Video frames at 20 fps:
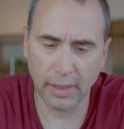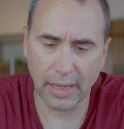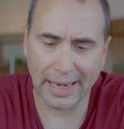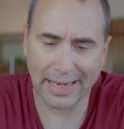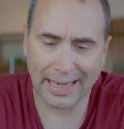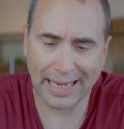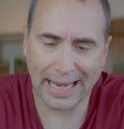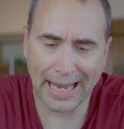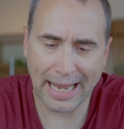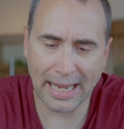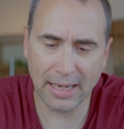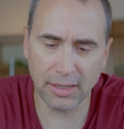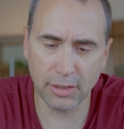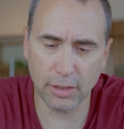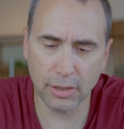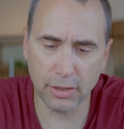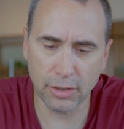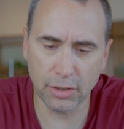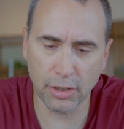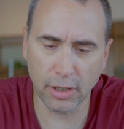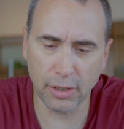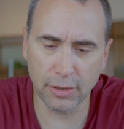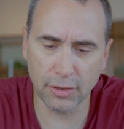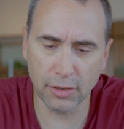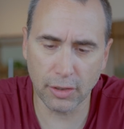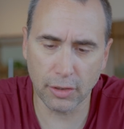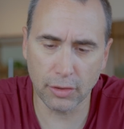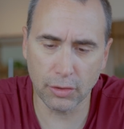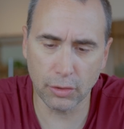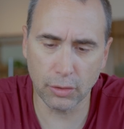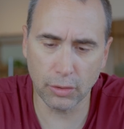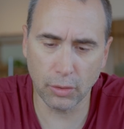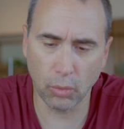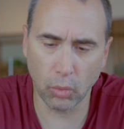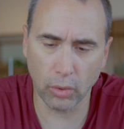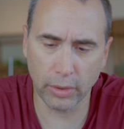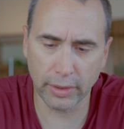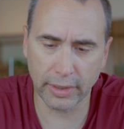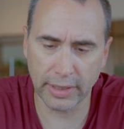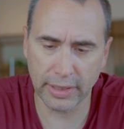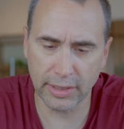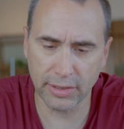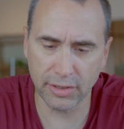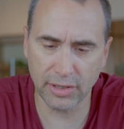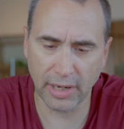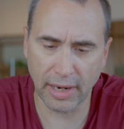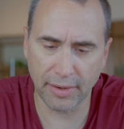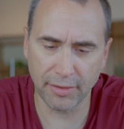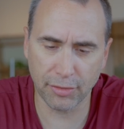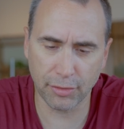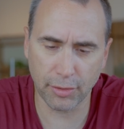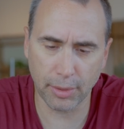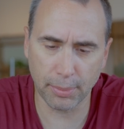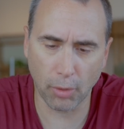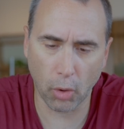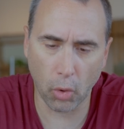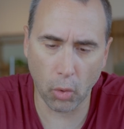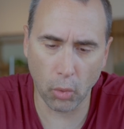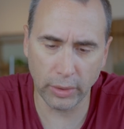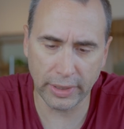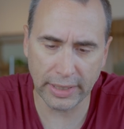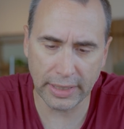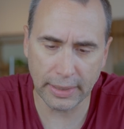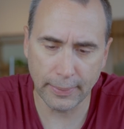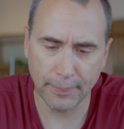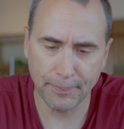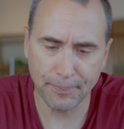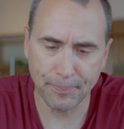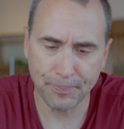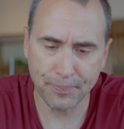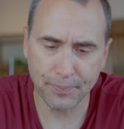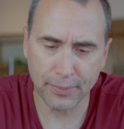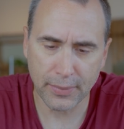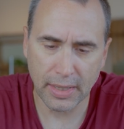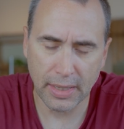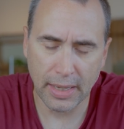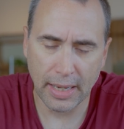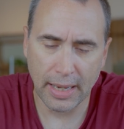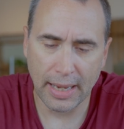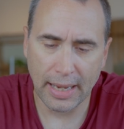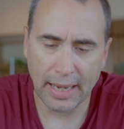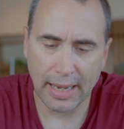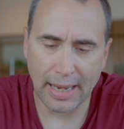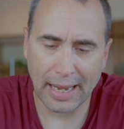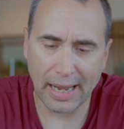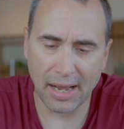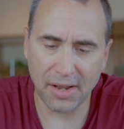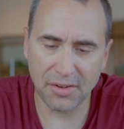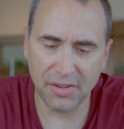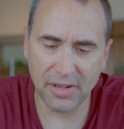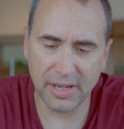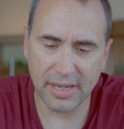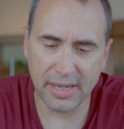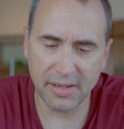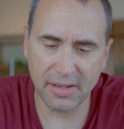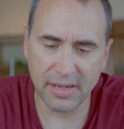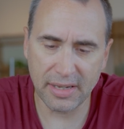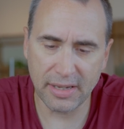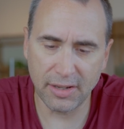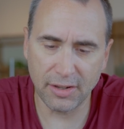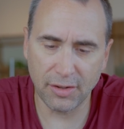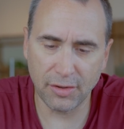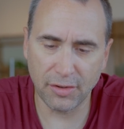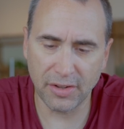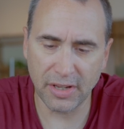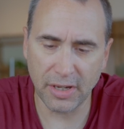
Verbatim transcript: I can't just do the work in JavaScript only as it is